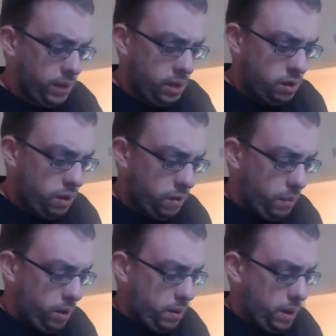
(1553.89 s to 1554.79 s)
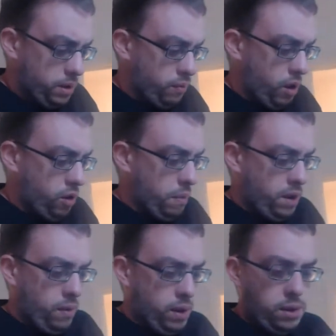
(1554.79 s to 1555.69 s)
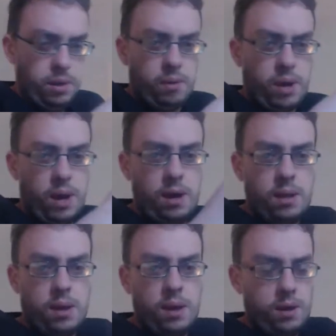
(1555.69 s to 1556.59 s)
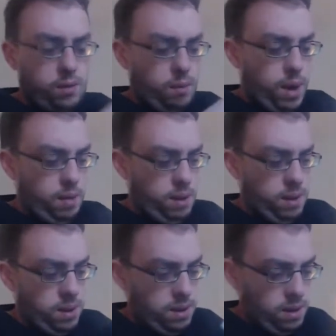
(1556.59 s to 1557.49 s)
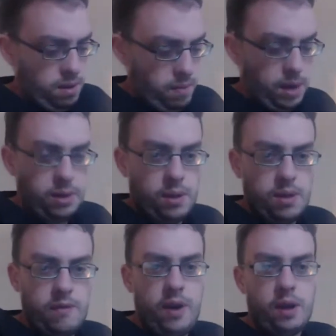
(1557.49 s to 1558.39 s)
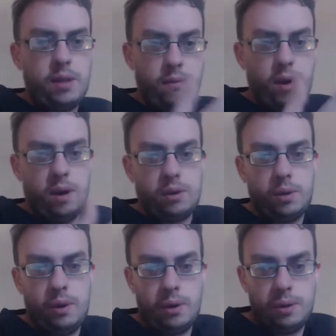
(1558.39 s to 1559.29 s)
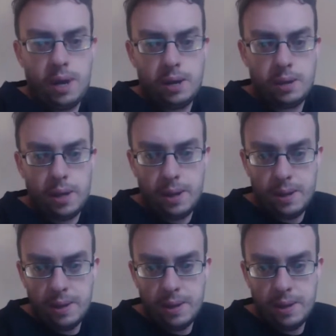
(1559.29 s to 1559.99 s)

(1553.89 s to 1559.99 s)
So I bought this Roman Original cardigan as well, based on the fact they've got a store in Chester.